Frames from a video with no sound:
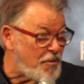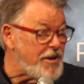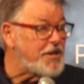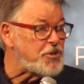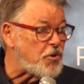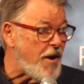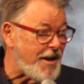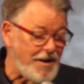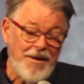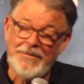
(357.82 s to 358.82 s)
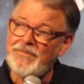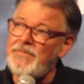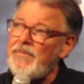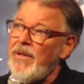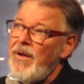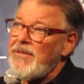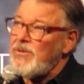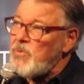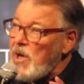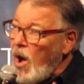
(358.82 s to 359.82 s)
Marina's credit,
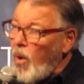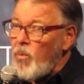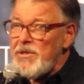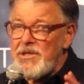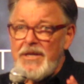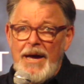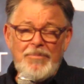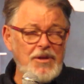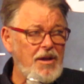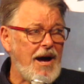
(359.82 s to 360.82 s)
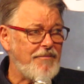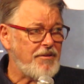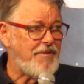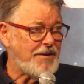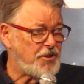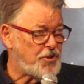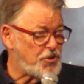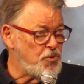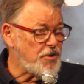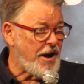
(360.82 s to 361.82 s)
we always kept alive the fact that the
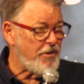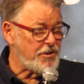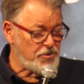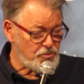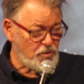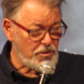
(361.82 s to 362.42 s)
two characters